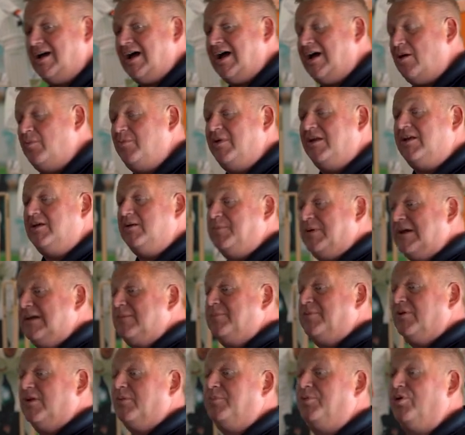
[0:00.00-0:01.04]
how many
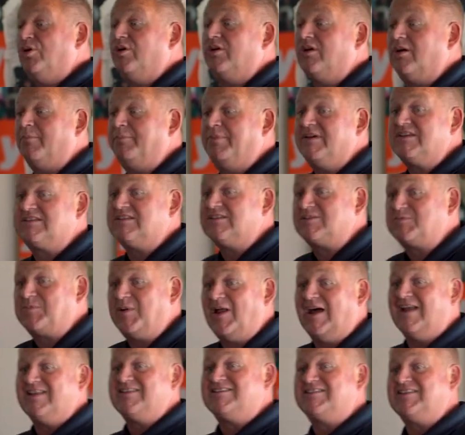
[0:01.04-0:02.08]
people are putting a business
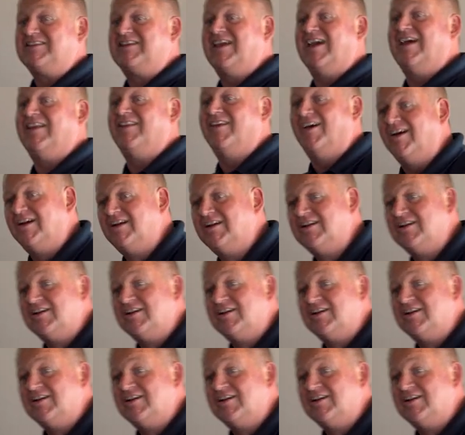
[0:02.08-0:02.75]
plan together